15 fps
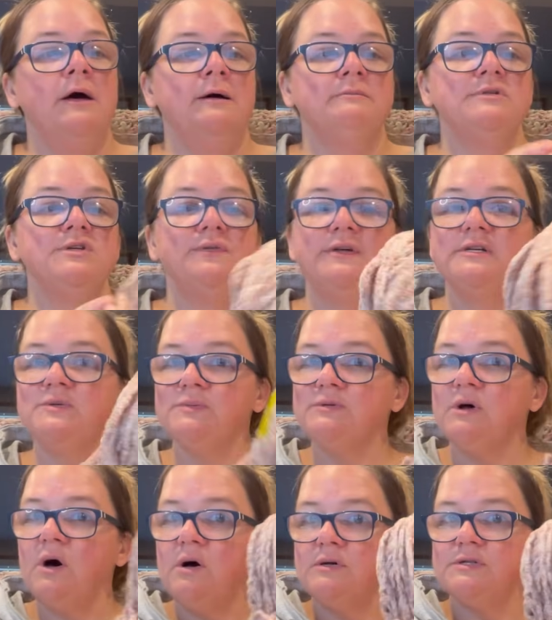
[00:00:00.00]
So this was
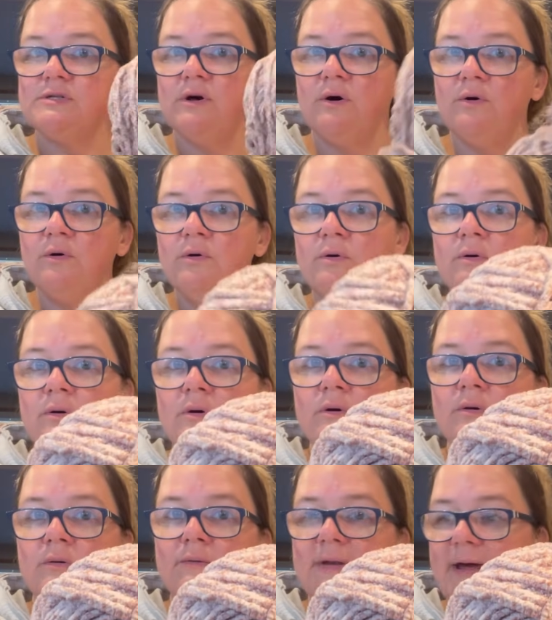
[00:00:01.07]
also
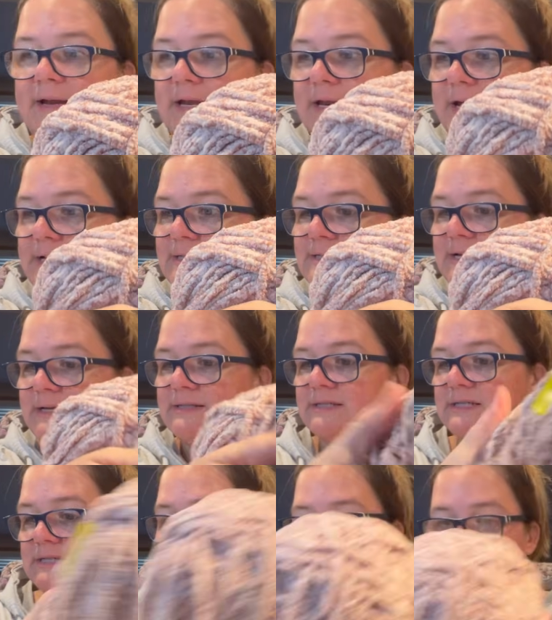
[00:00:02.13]
99 cents
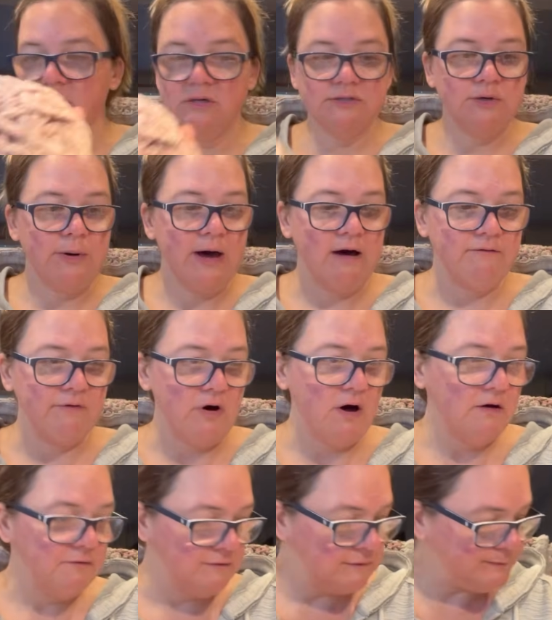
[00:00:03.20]
because it was also half
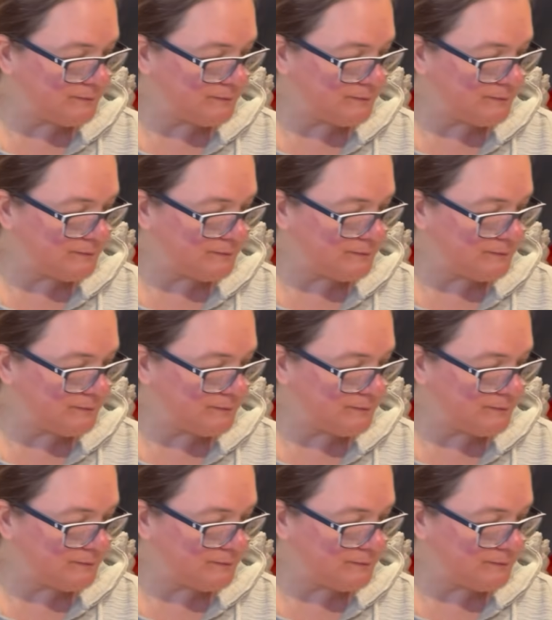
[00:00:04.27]
off.